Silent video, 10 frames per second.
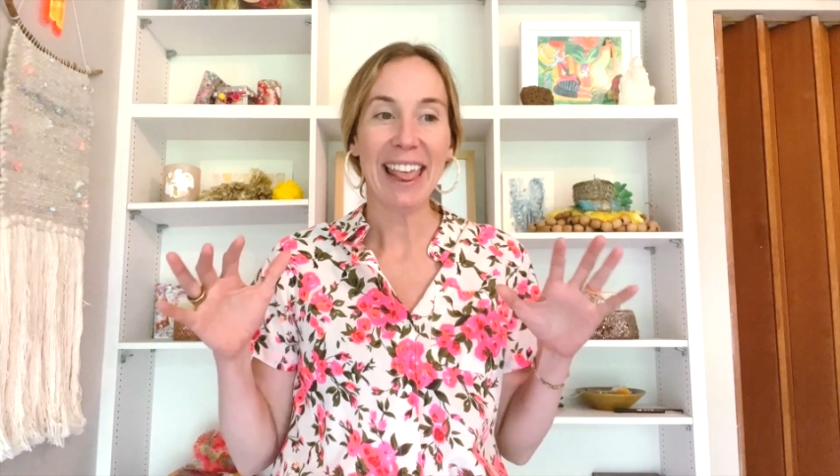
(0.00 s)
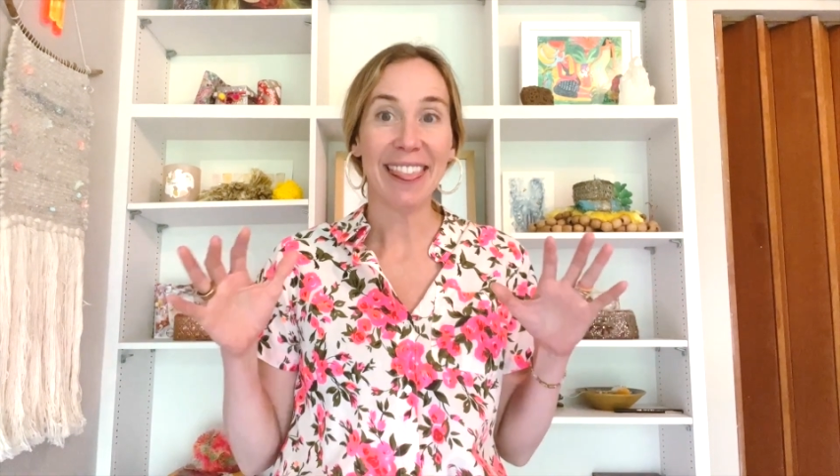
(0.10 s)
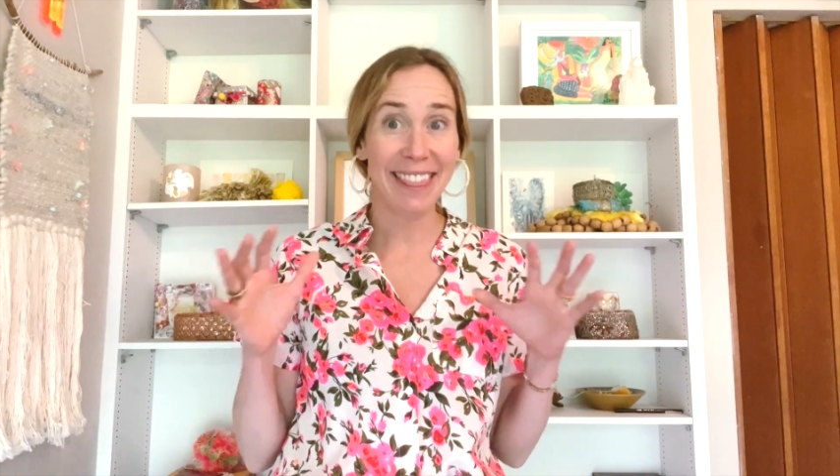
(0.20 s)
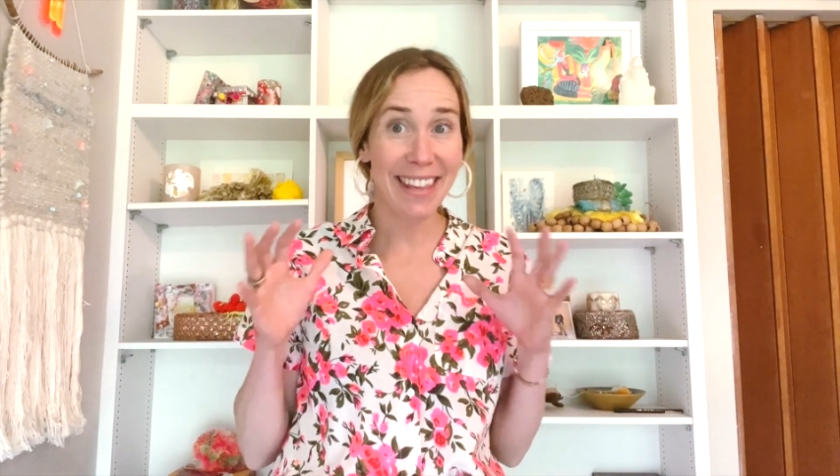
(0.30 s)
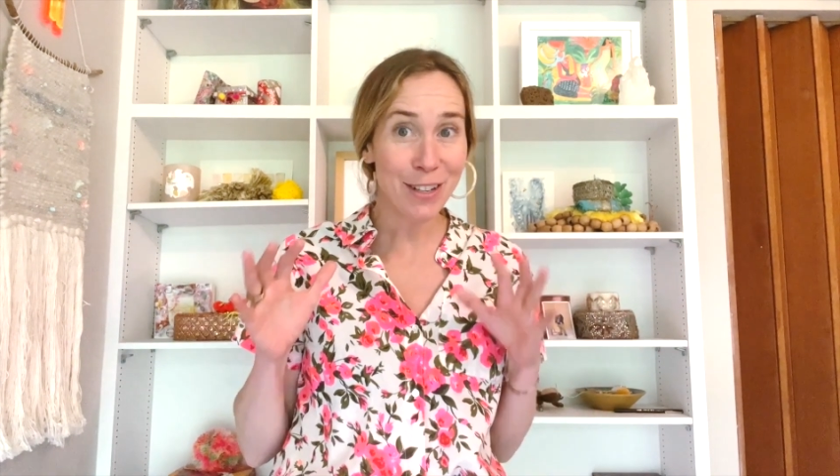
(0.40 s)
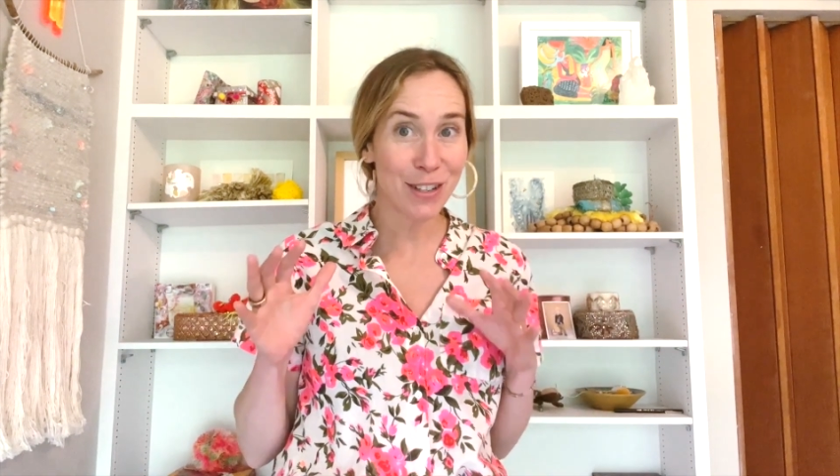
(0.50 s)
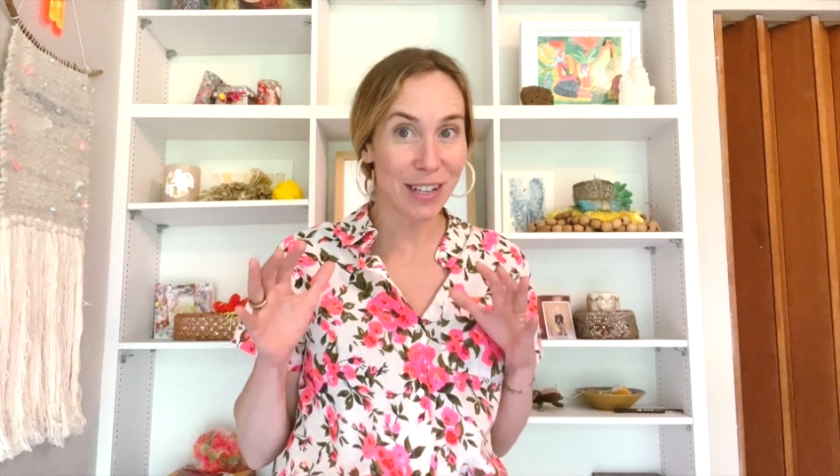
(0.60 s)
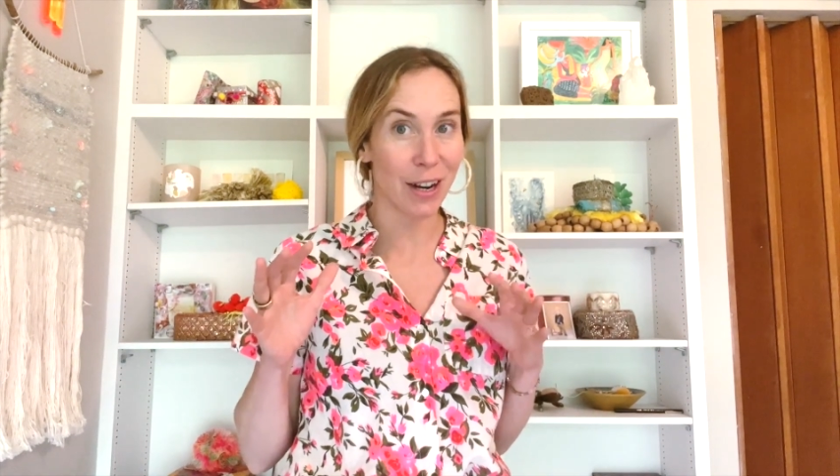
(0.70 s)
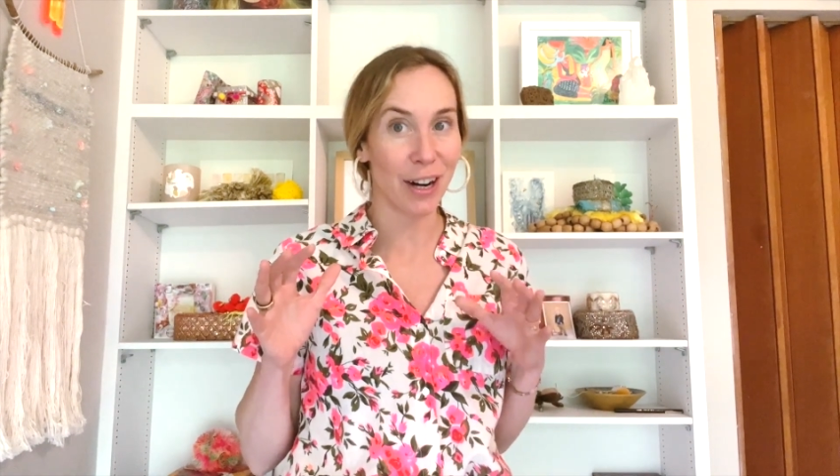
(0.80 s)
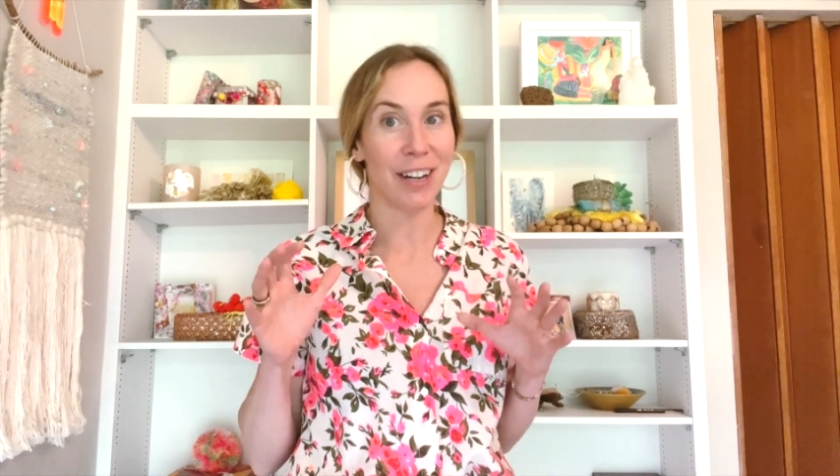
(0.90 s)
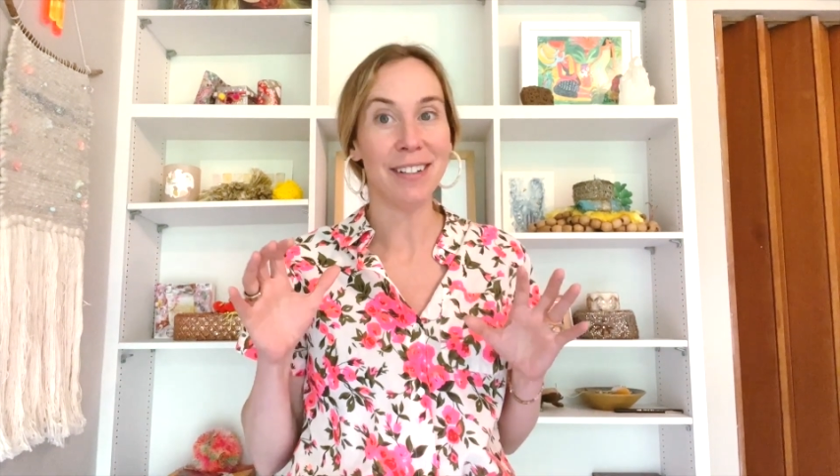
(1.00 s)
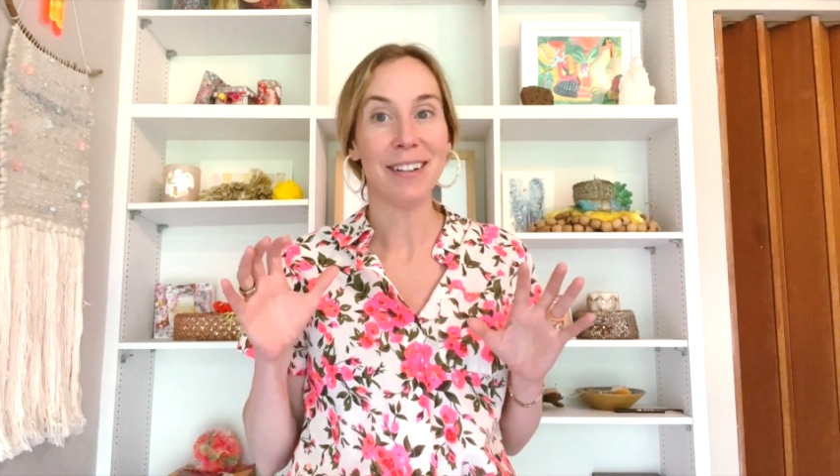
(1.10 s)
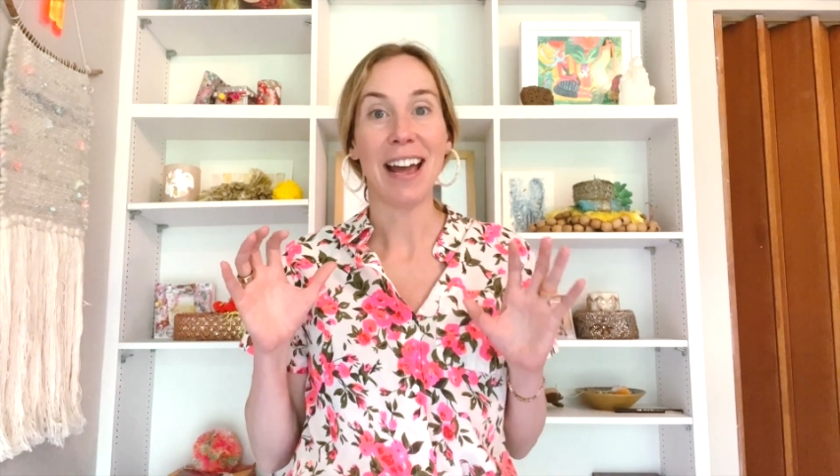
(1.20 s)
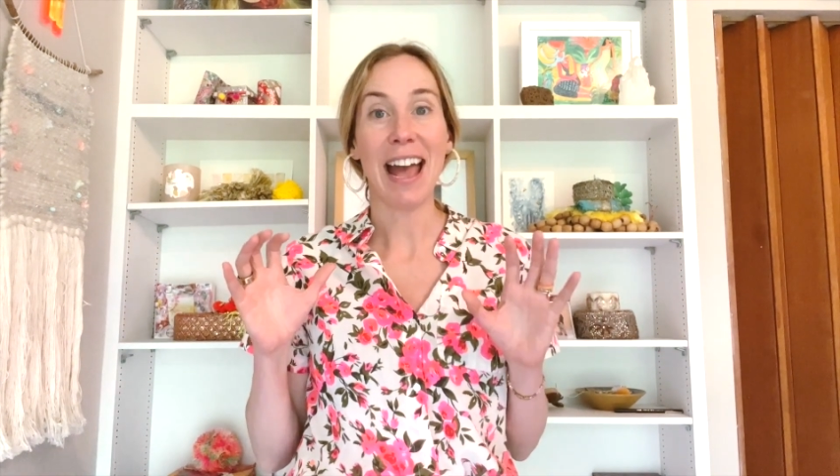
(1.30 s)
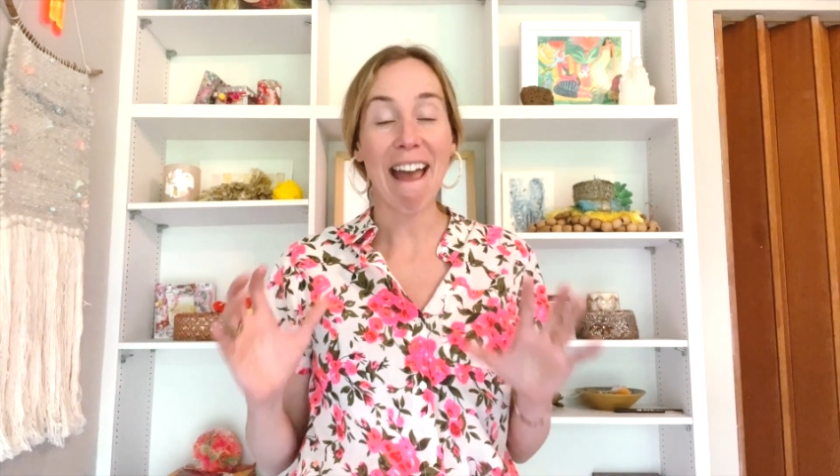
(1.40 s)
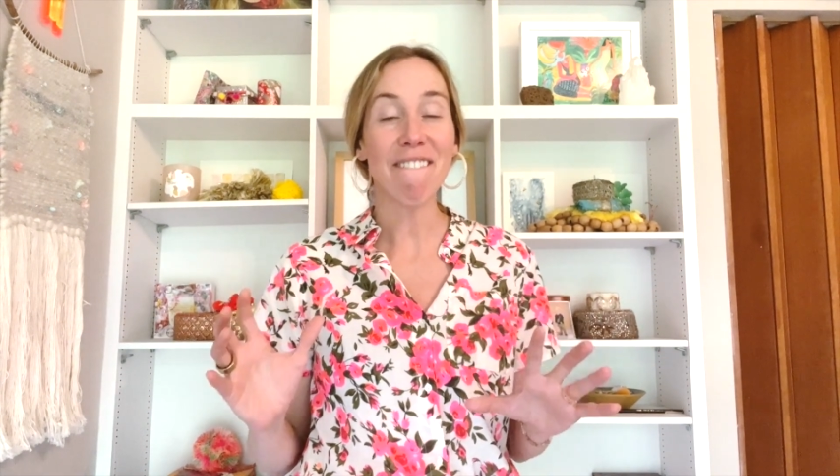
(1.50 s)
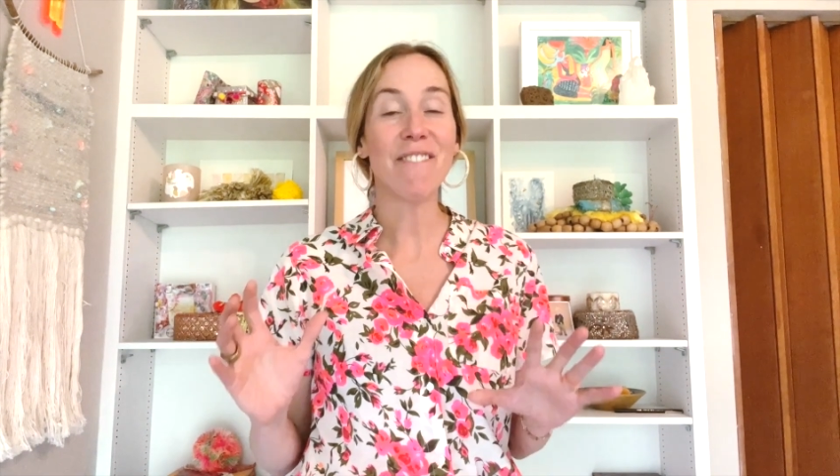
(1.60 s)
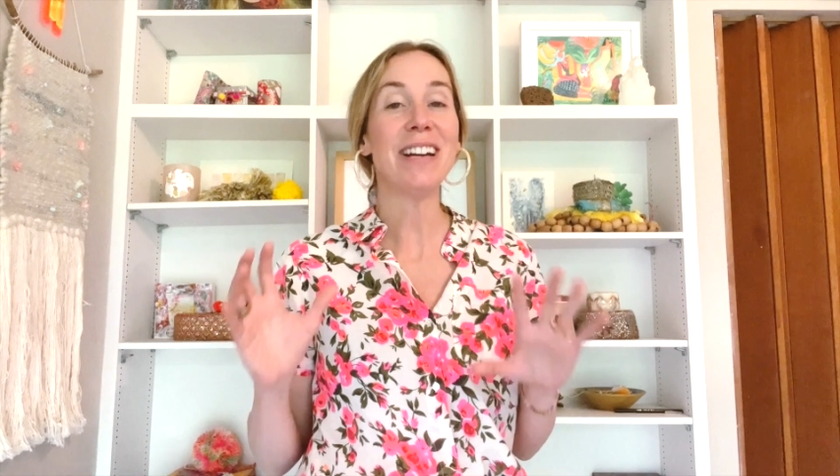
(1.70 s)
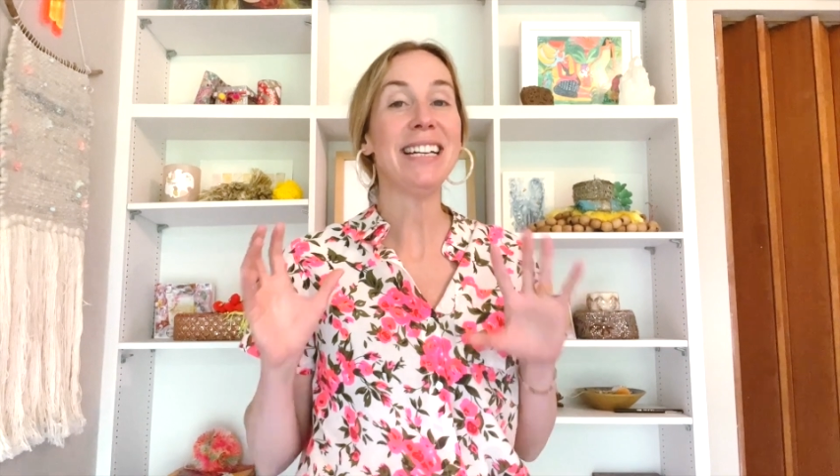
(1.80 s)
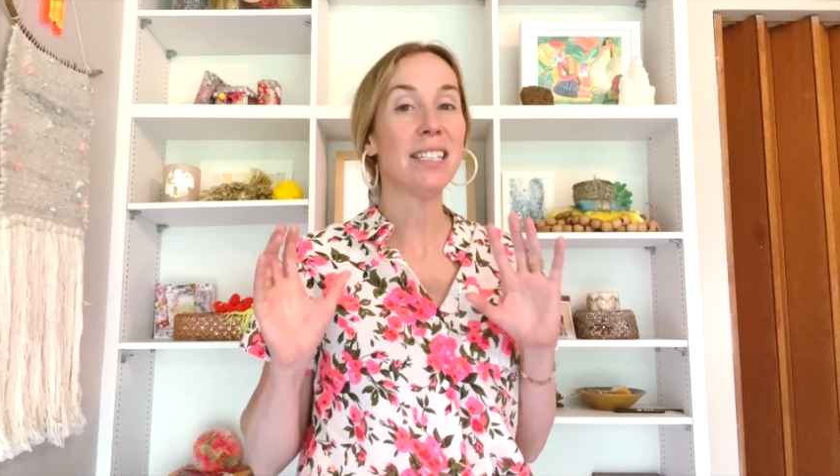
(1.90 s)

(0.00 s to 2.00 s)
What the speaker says: This year, every